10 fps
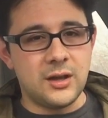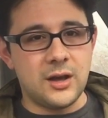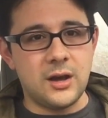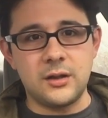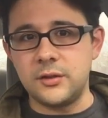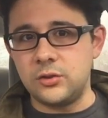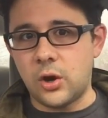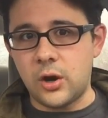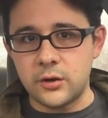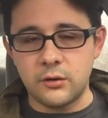the
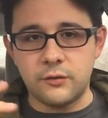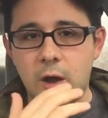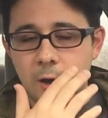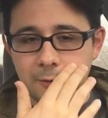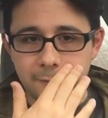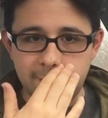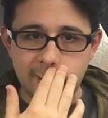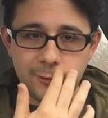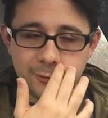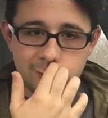daughter of Colin
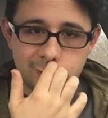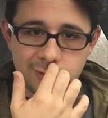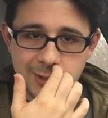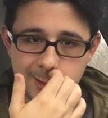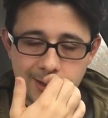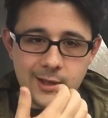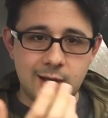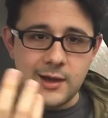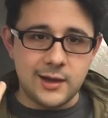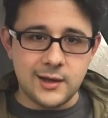Farrell's
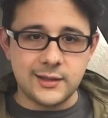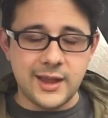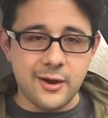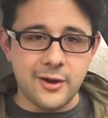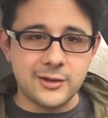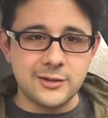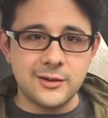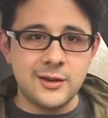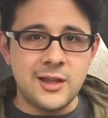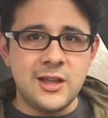
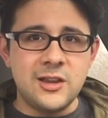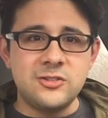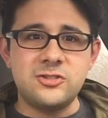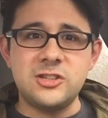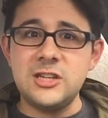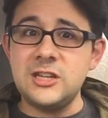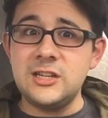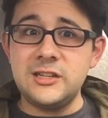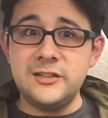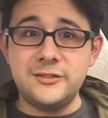character.
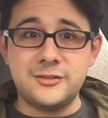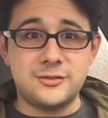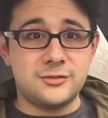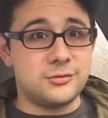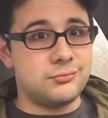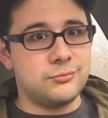She's,